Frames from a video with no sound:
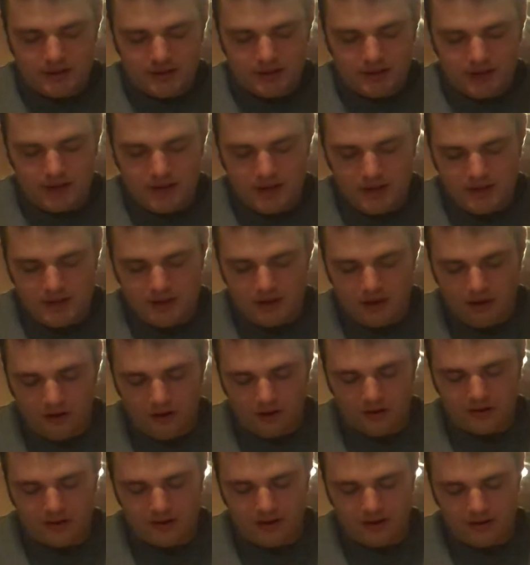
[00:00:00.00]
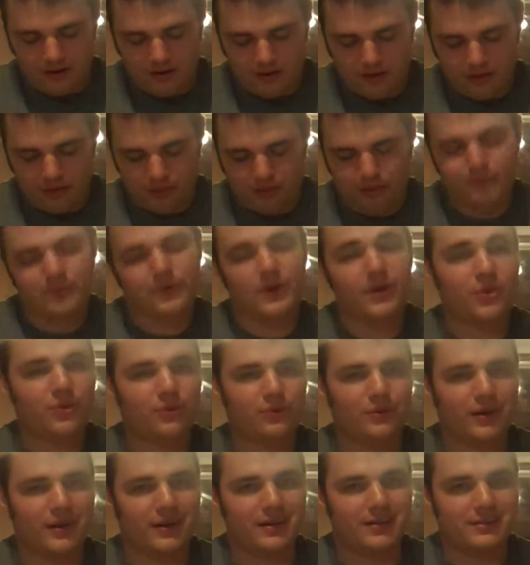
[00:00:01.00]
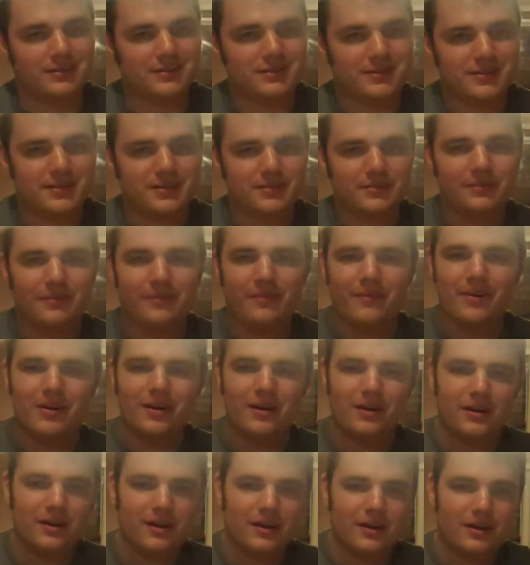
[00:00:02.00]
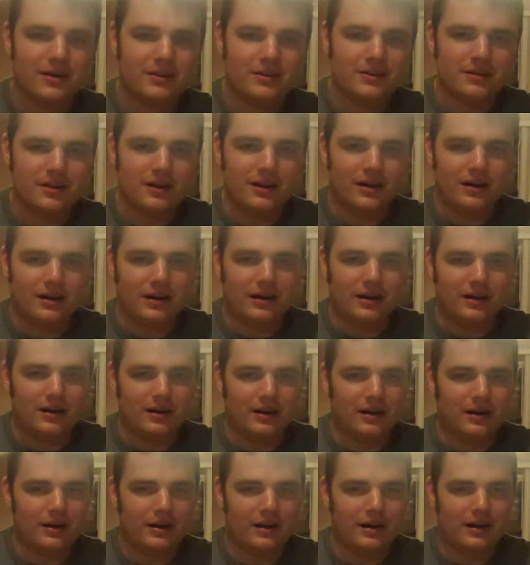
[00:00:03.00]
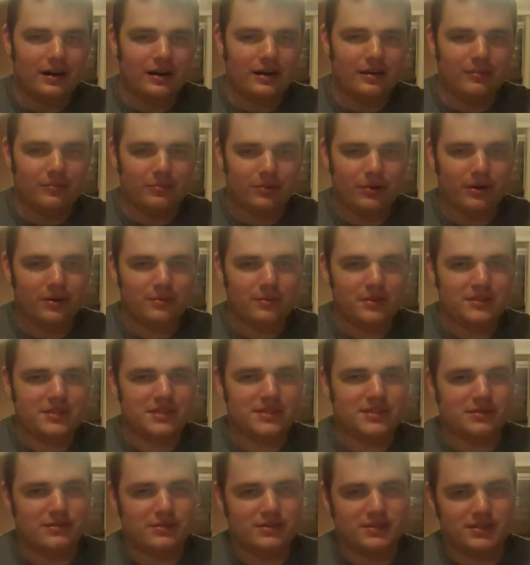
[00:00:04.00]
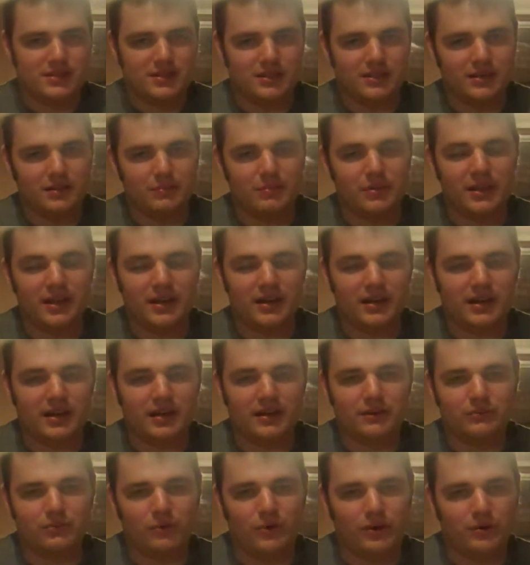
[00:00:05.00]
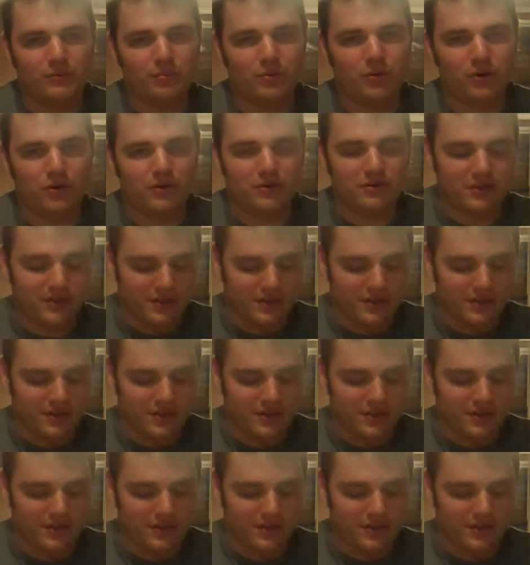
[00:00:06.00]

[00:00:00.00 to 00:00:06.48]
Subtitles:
he called it 3 threads. And pretty much this is the beginning of what a porter